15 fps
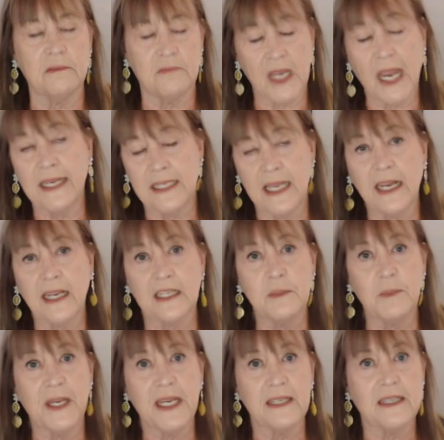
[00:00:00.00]
dietetics
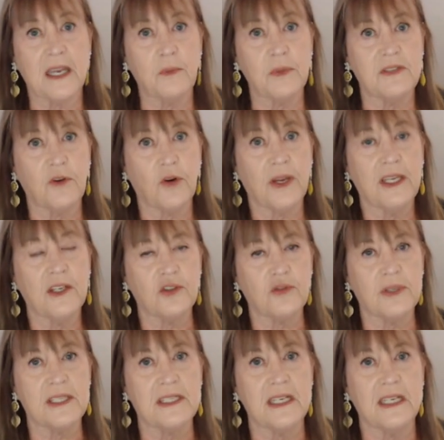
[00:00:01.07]
because I was very
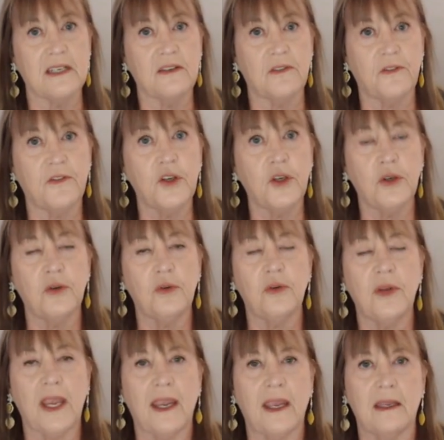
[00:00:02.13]
interested in
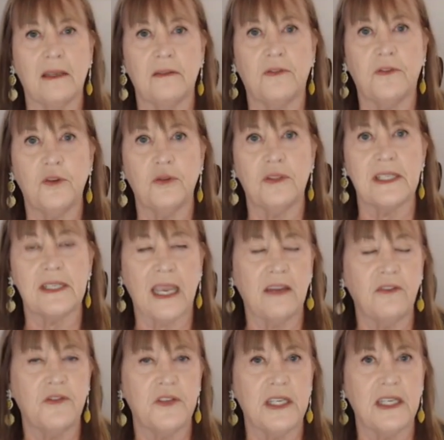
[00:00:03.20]
food and food
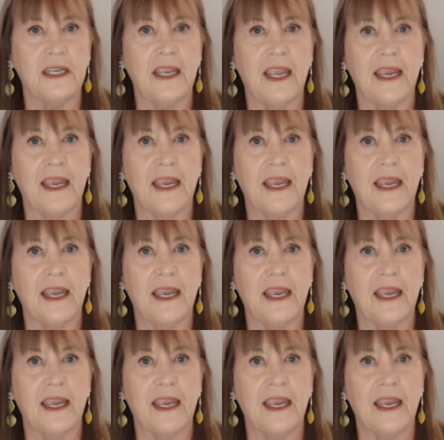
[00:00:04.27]
safety.